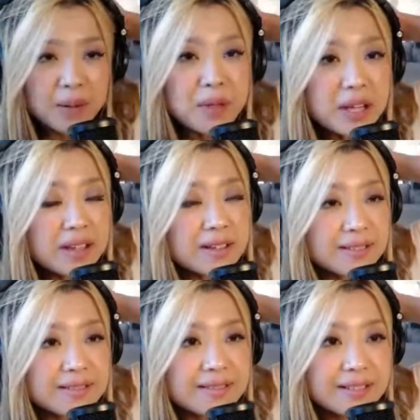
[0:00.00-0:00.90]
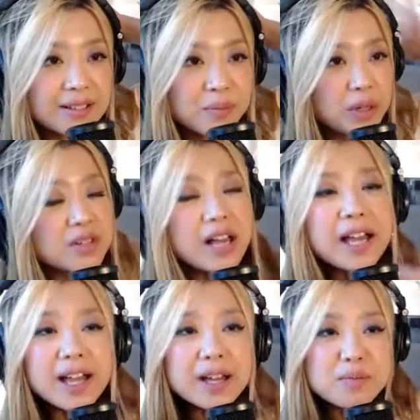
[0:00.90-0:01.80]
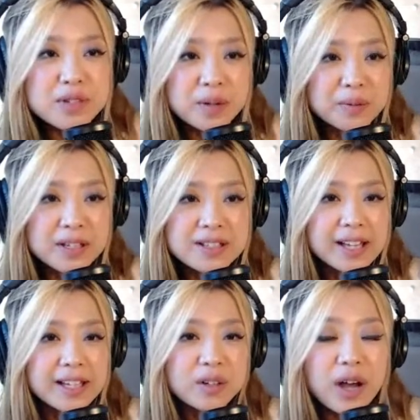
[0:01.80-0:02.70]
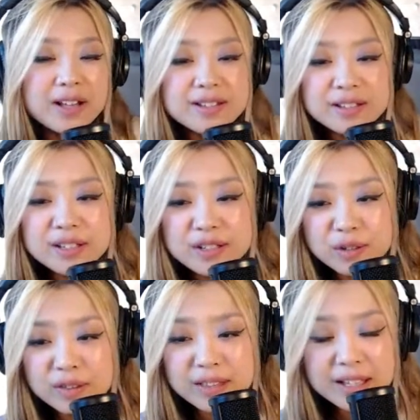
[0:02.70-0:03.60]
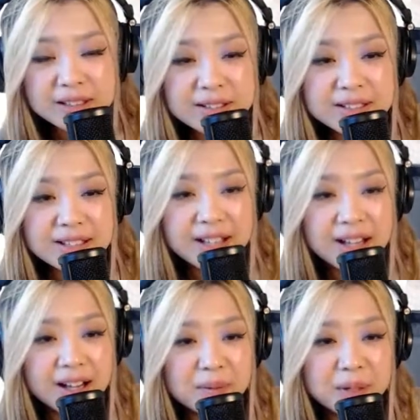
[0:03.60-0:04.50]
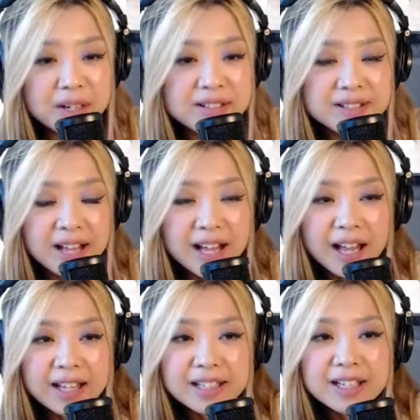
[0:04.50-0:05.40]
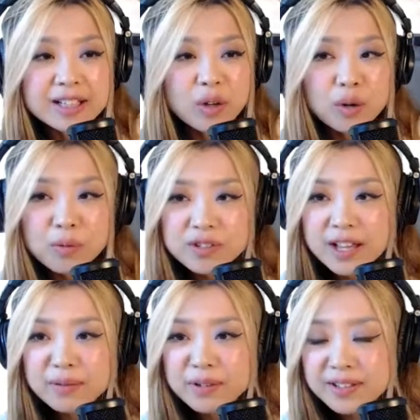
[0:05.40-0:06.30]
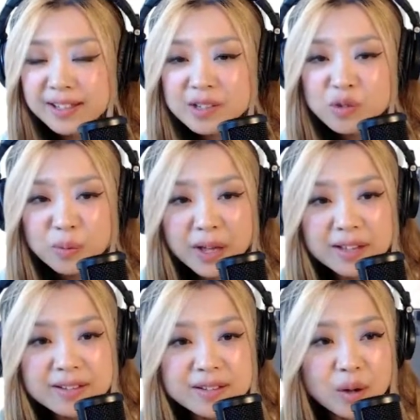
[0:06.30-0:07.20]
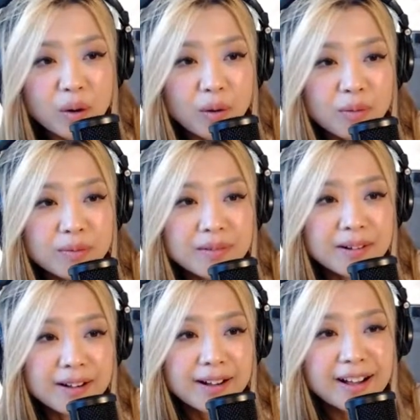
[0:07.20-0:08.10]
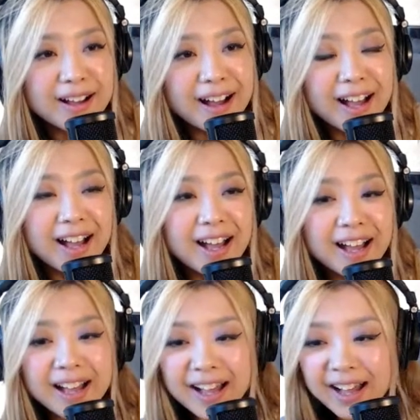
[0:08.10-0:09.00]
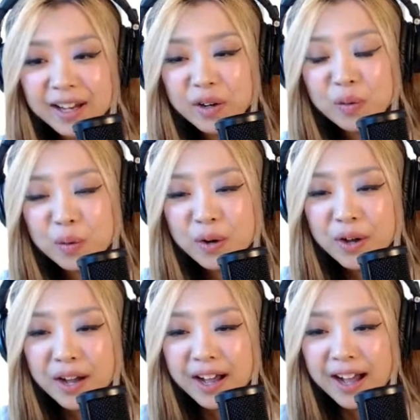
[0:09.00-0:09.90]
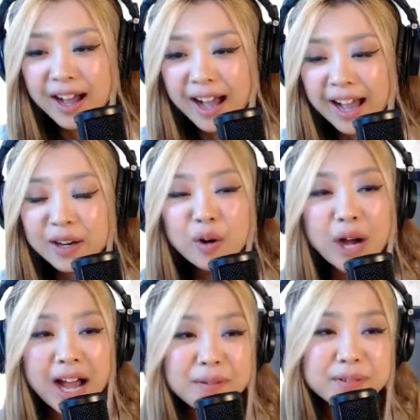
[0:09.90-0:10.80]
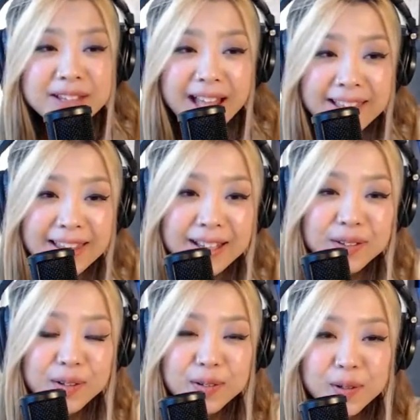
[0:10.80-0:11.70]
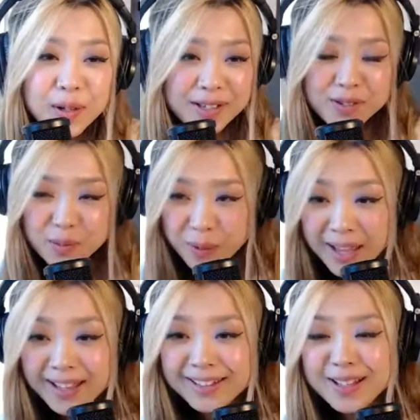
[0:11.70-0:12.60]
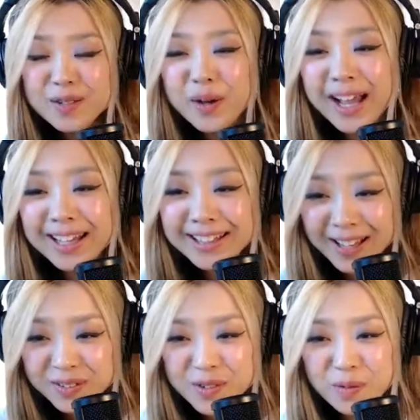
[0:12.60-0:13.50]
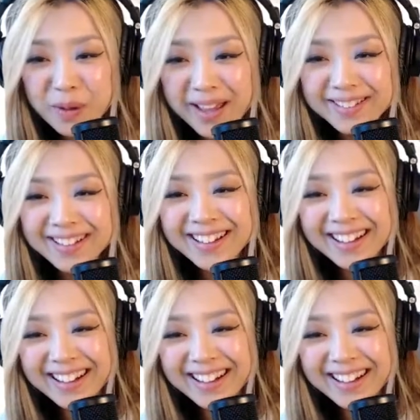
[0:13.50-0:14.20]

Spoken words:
mean, because I am Japanese, I cannot answer these things because I did it almost everything in Japan. So I don't have nothing to do in Japan. That's why I left Japan.